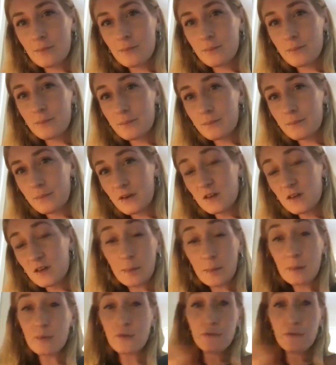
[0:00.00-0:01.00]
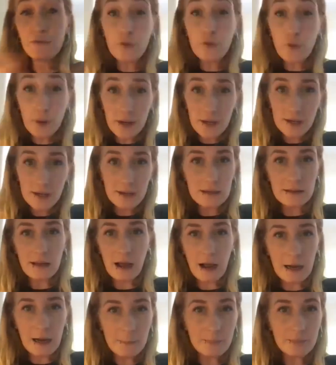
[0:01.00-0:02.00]
is coming before it in the hype,
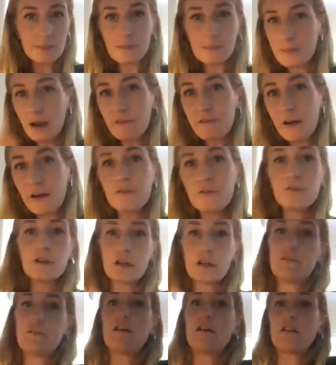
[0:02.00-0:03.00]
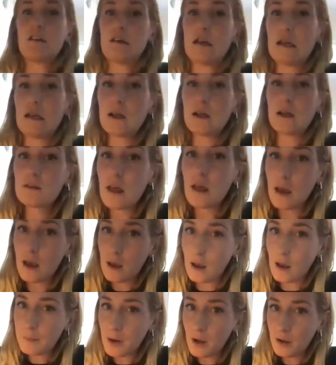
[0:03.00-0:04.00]
I find really fascinating that
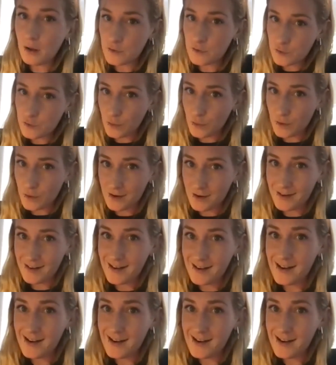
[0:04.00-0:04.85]
I'm not sure